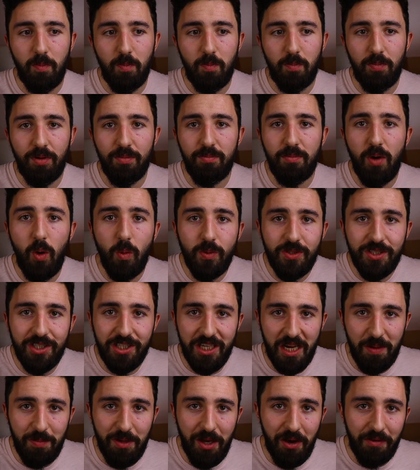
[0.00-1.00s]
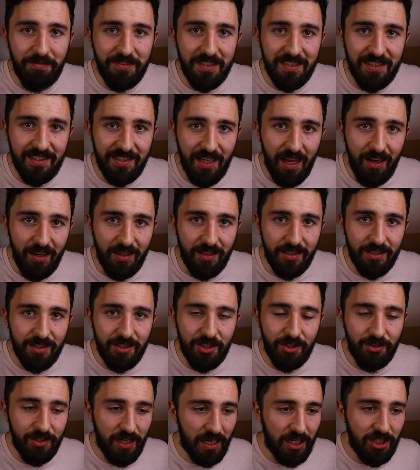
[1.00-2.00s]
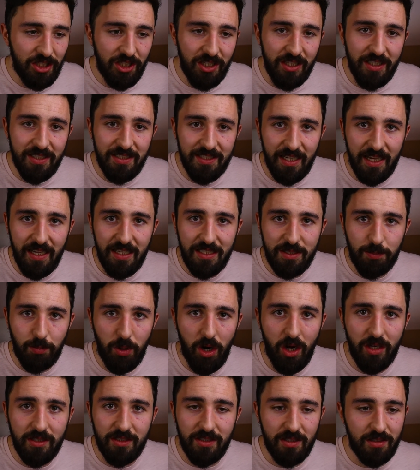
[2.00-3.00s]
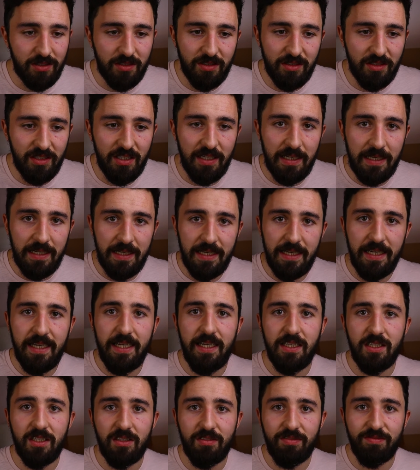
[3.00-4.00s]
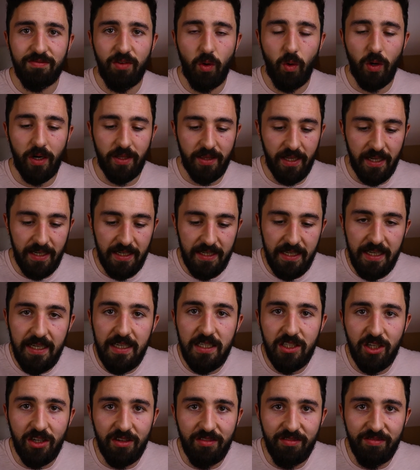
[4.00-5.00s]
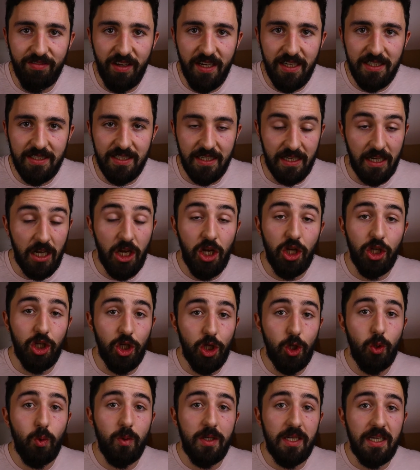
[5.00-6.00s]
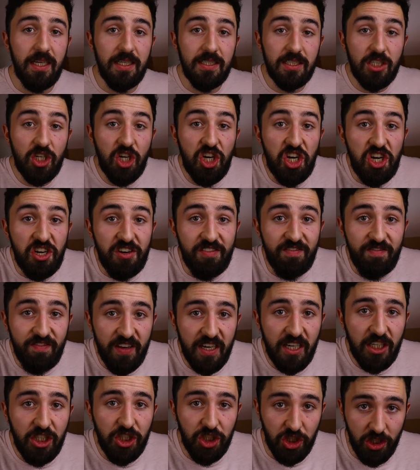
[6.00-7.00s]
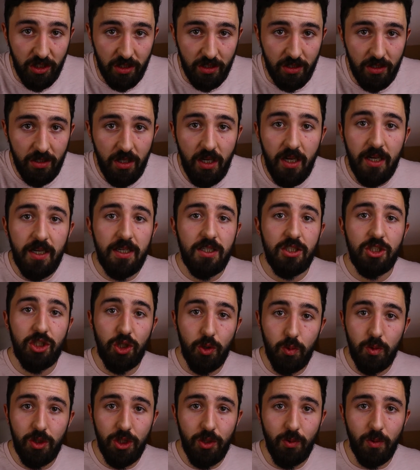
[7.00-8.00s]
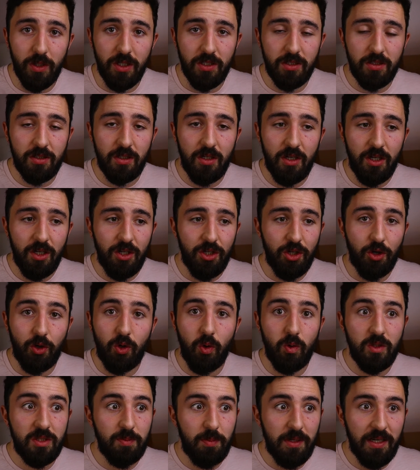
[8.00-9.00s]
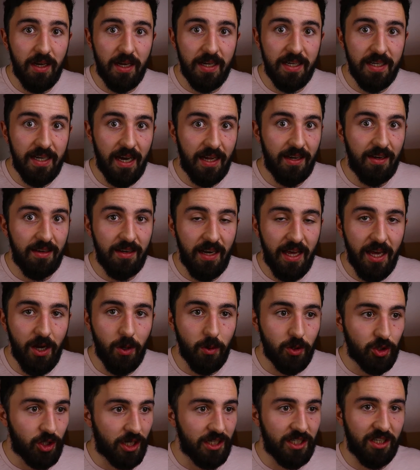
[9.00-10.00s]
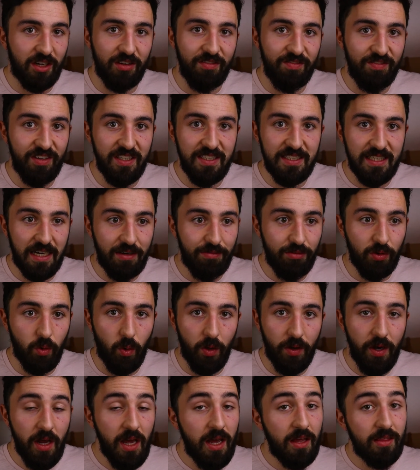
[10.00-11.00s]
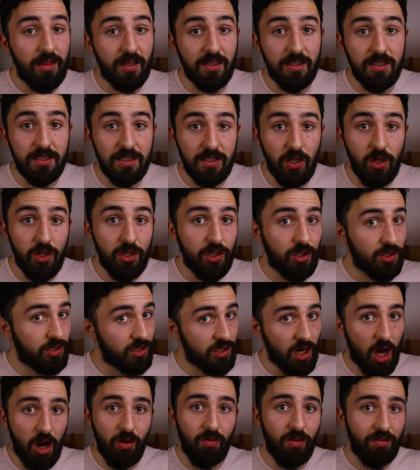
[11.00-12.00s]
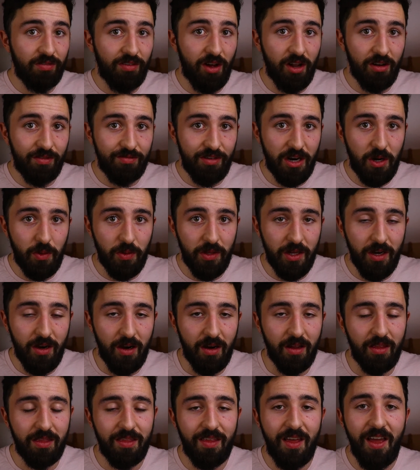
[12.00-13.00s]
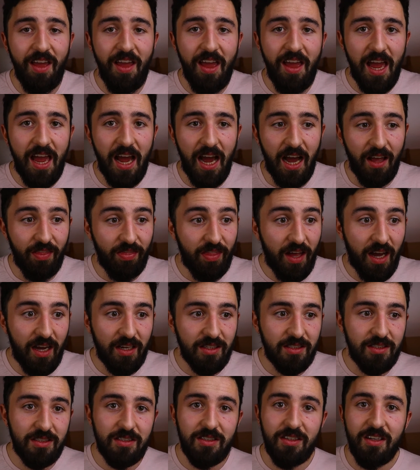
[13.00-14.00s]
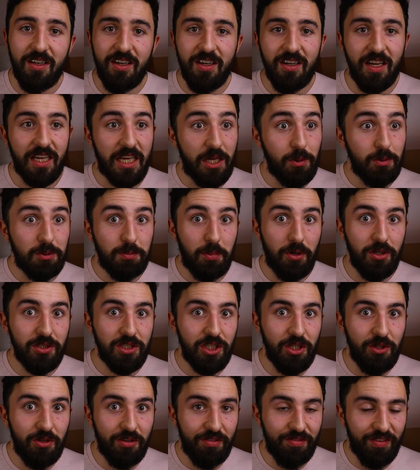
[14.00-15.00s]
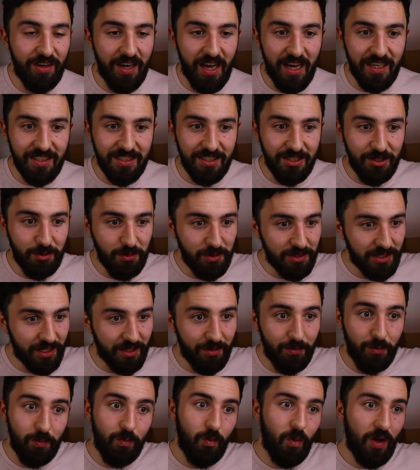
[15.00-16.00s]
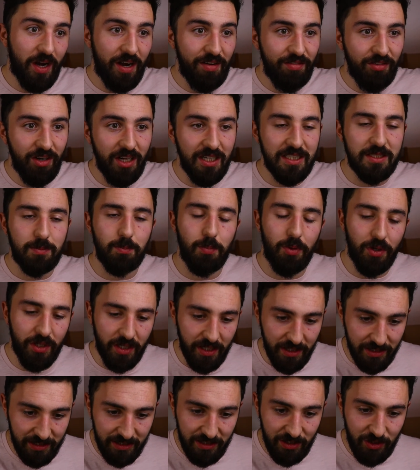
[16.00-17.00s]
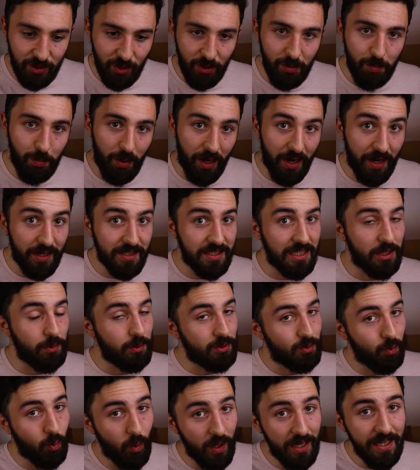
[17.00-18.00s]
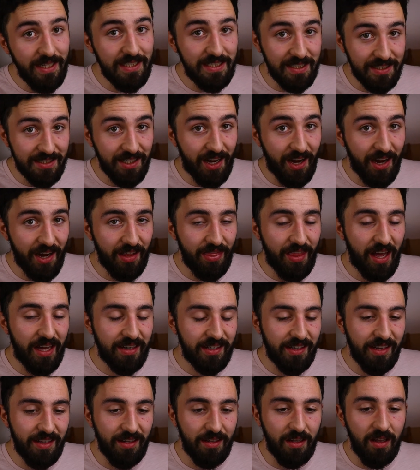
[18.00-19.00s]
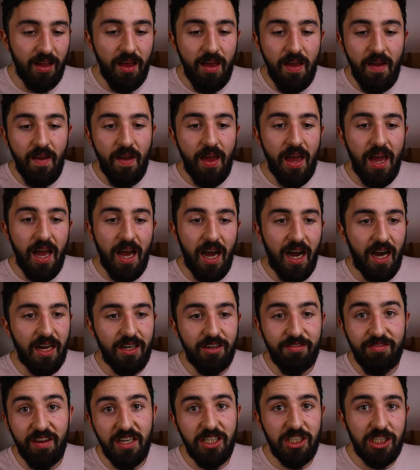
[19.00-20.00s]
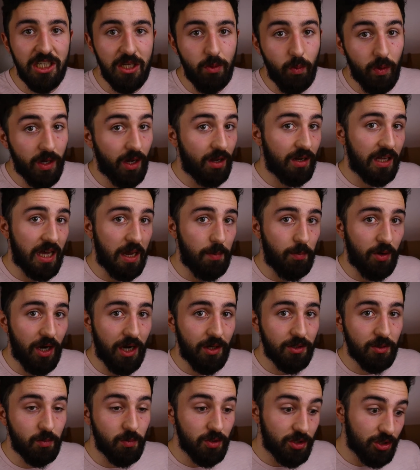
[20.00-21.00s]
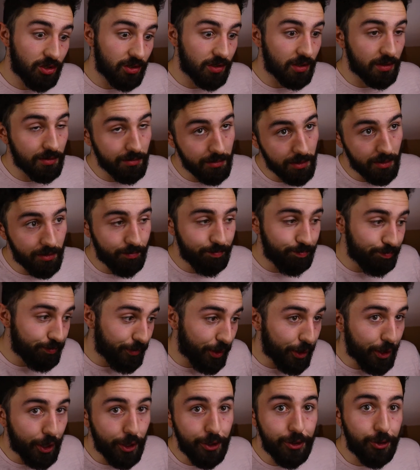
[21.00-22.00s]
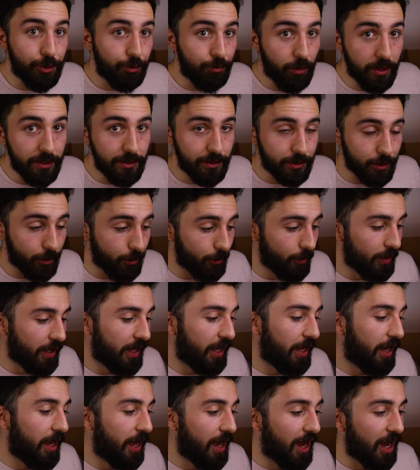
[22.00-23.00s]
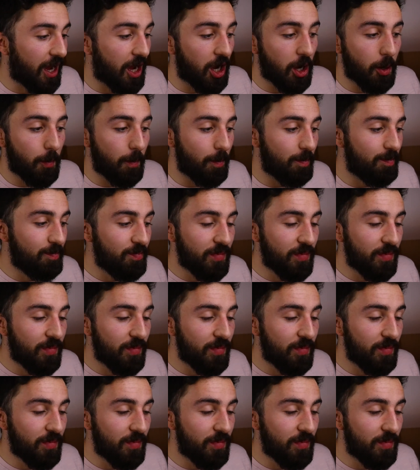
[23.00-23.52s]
but most of the time you have to sell it. There's actually a sales process needed for it. They need convicting. You need conviction to do it. You're going to be like Galileo trying to convince everyone that the sun does not revolve around the earth. And that, he was persecuted for that. There was whatever else, but he stood by it. He was willing to die on that hill. And eventually we all came around and was just like, yeah, I guess you're right, so. And